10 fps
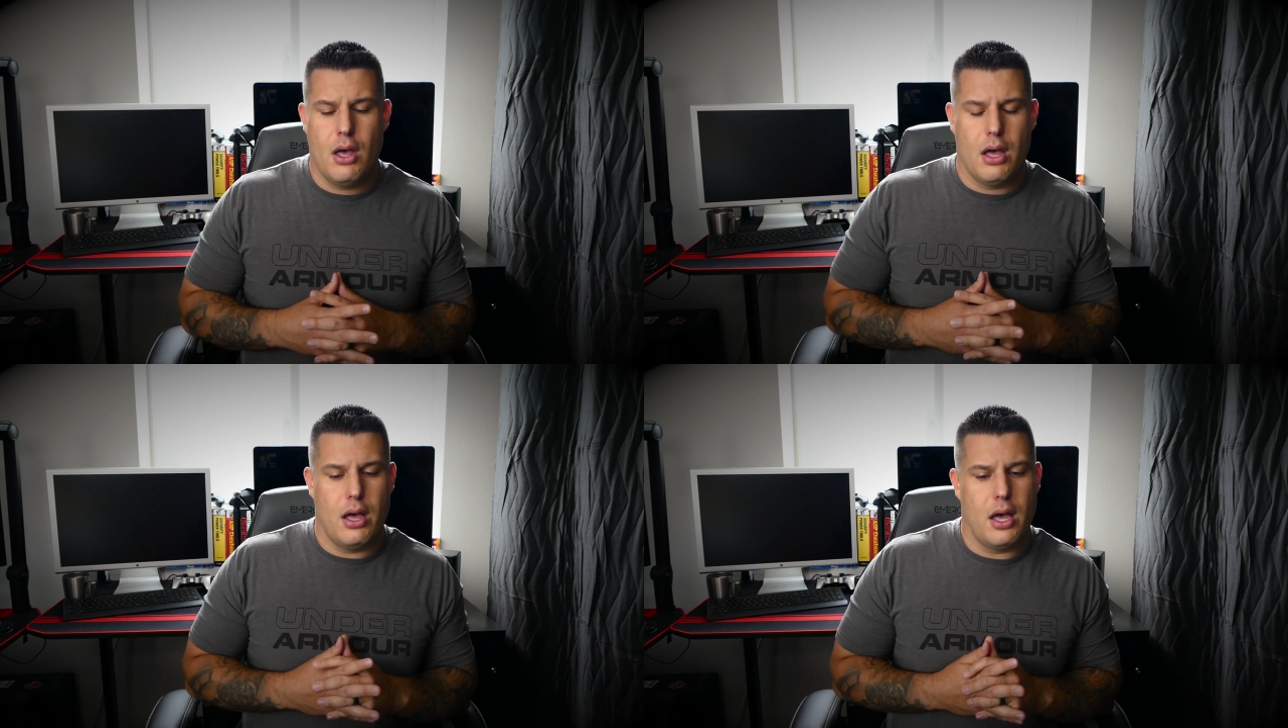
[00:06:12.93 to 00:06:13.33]

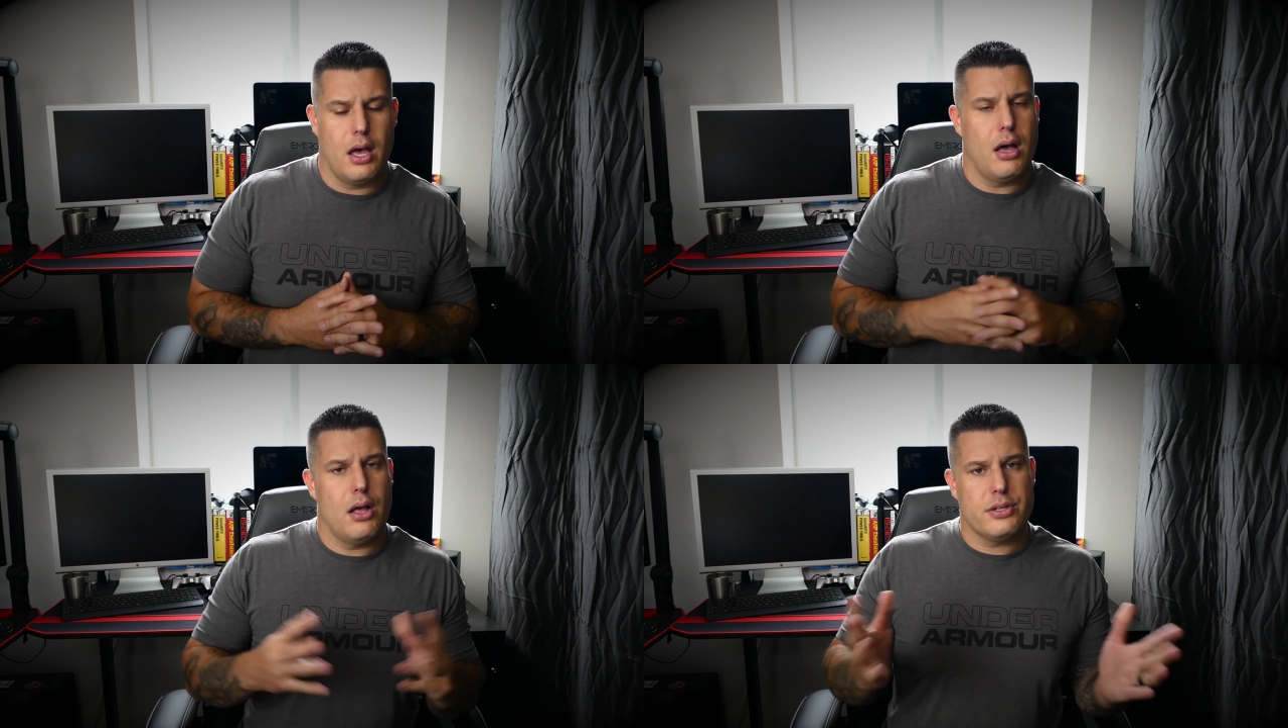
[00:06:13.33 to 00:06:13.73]

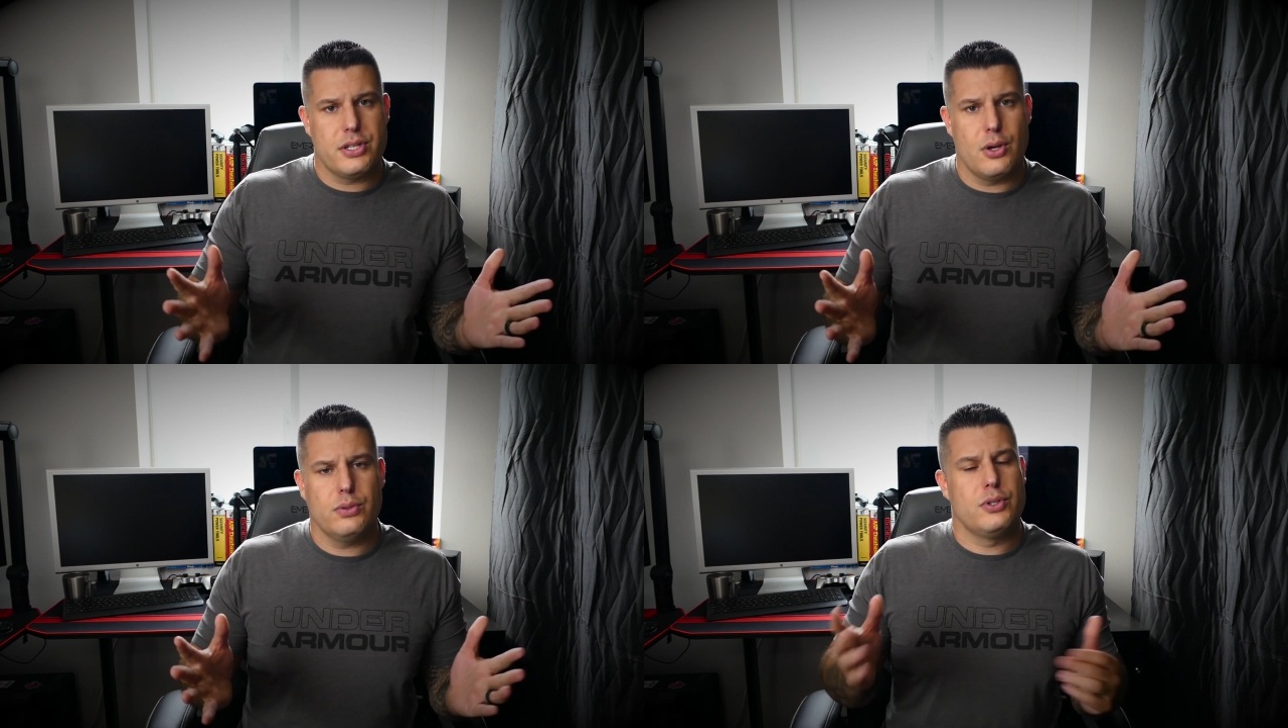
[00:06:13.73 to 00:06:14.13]

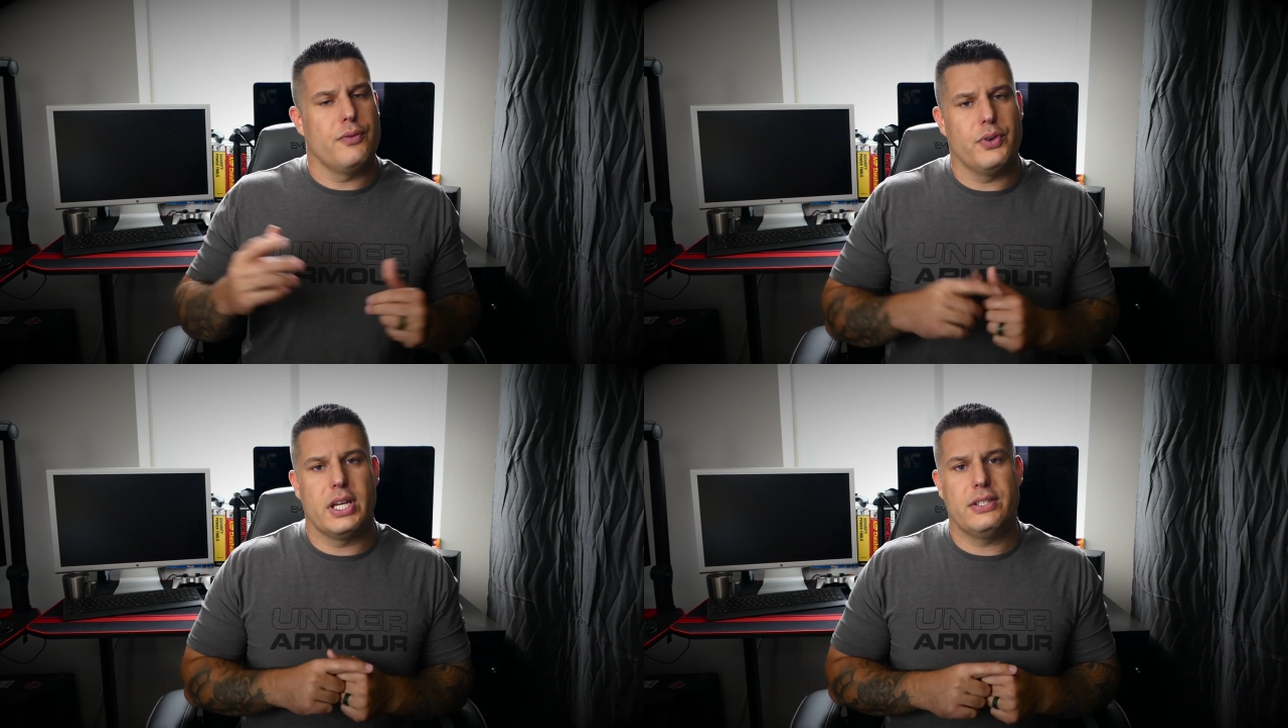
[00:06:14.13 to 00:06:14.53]
Also,
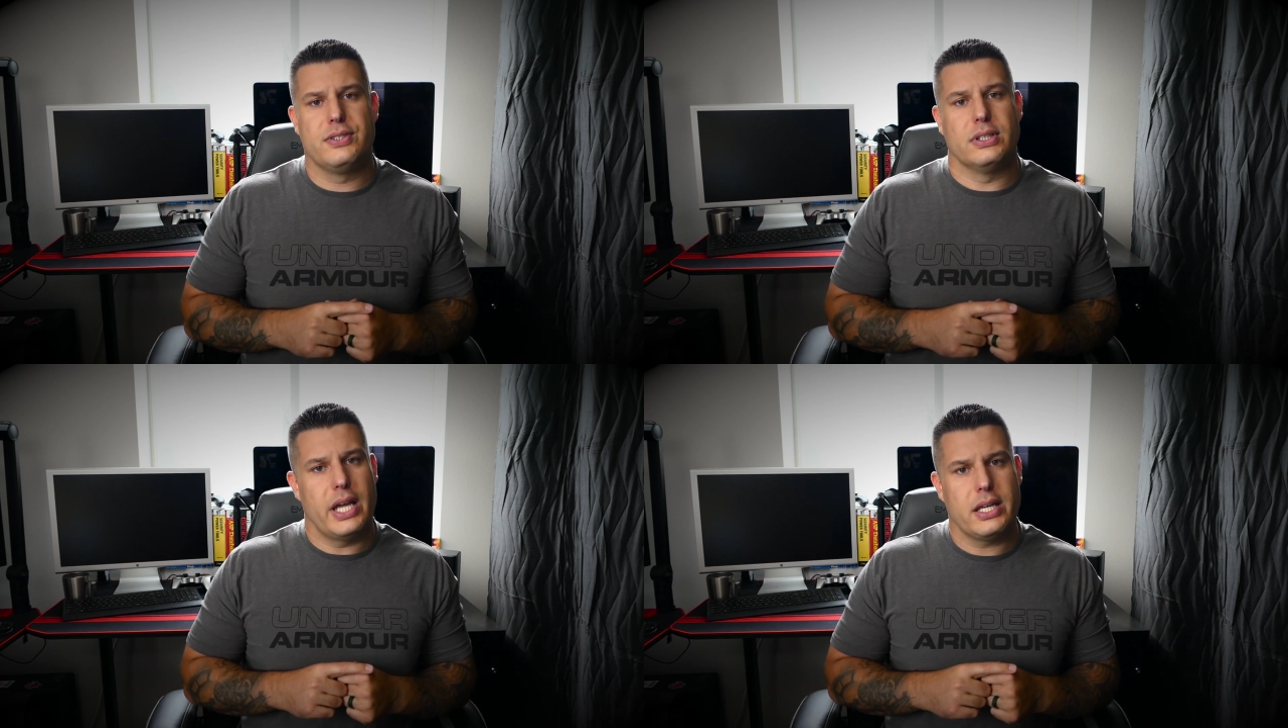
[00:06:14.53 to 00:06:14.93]
don't forget
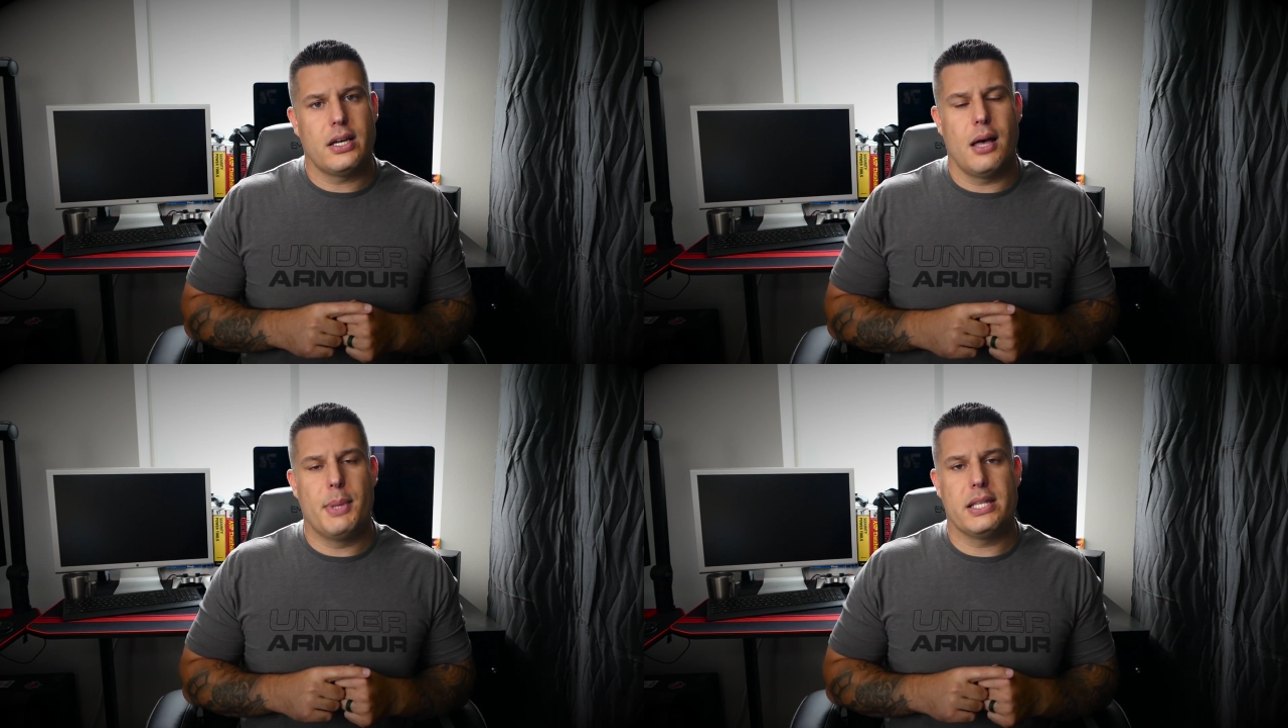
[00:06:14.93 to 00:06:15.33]
to like,
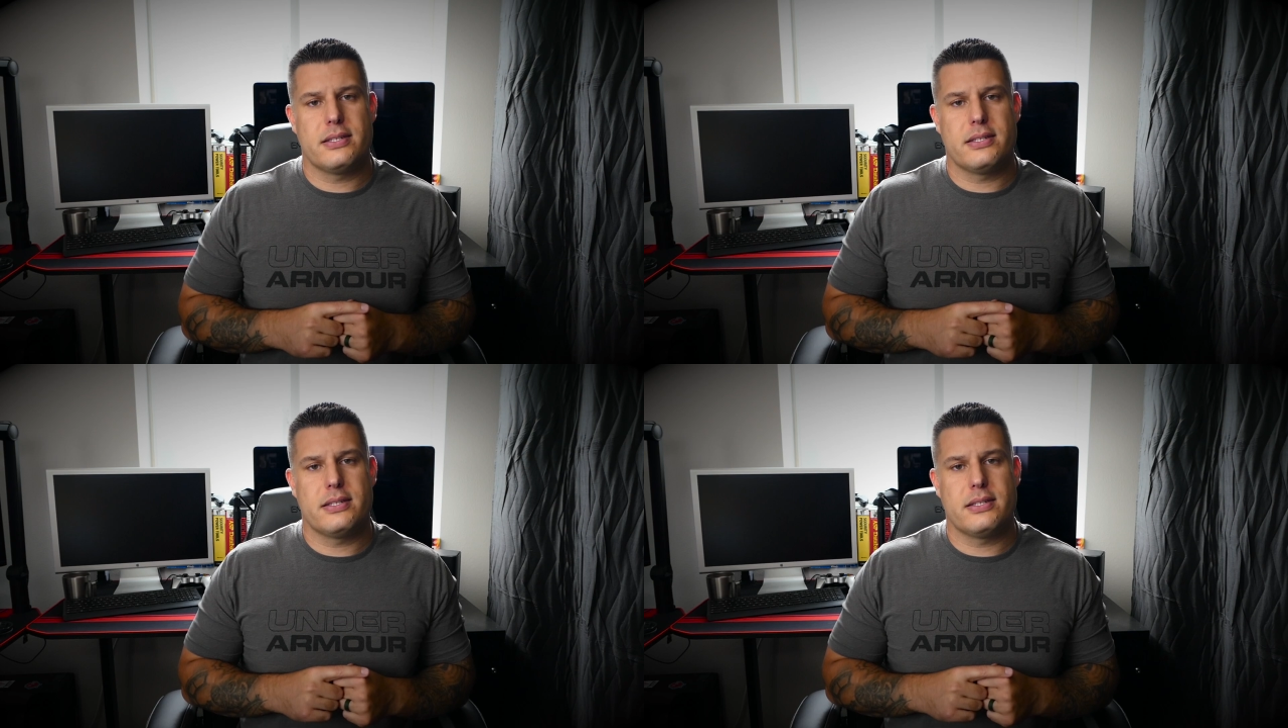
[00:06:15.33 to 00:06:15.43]
comment,